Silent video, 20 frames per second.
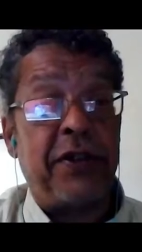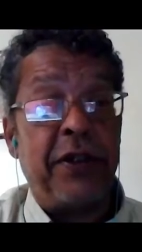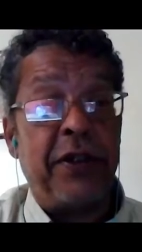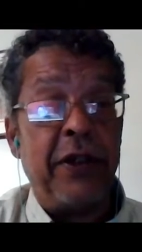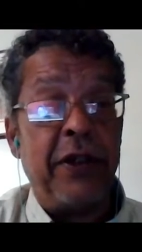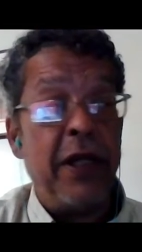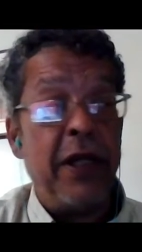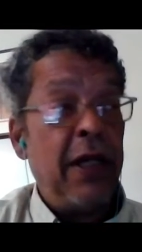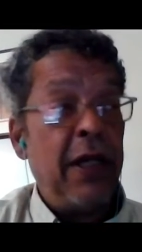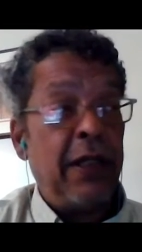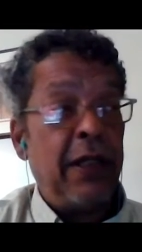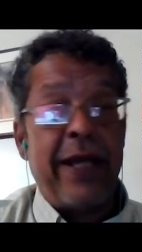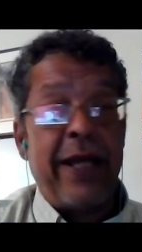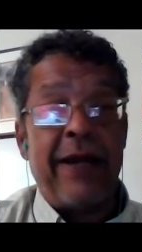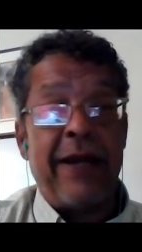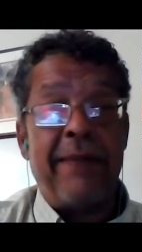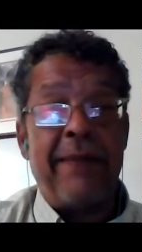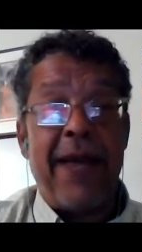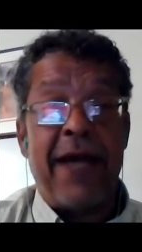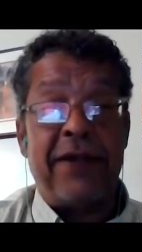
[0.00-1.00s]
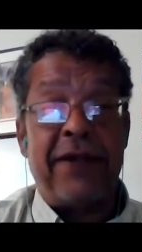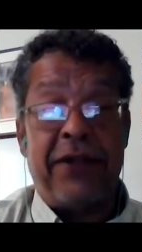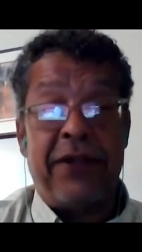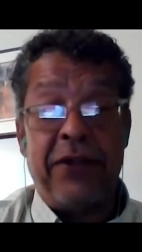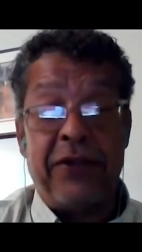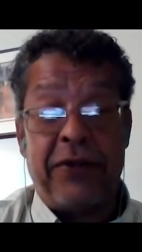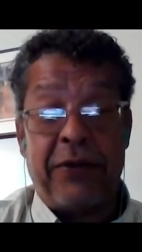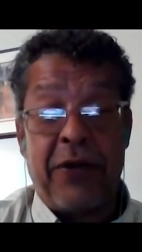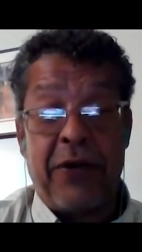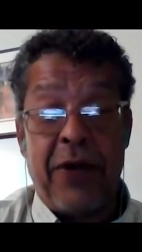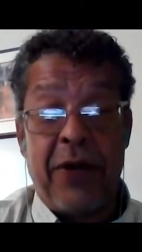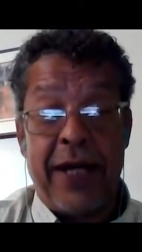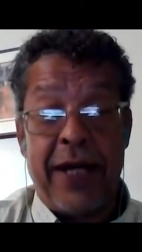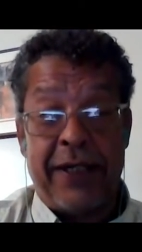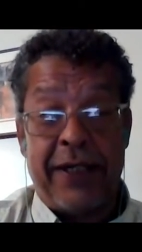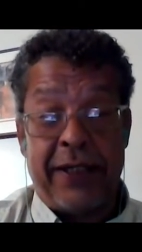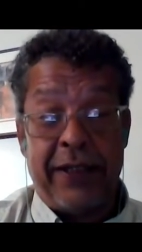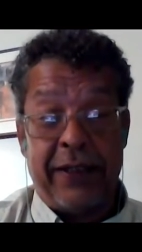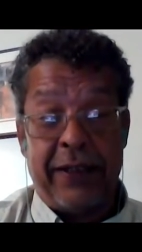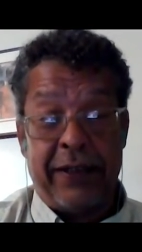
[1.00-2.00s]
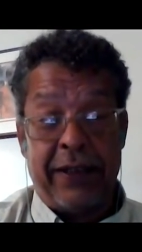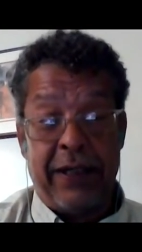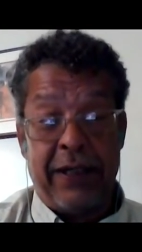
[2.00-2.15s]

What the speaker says: to you. Let them ask you some questions.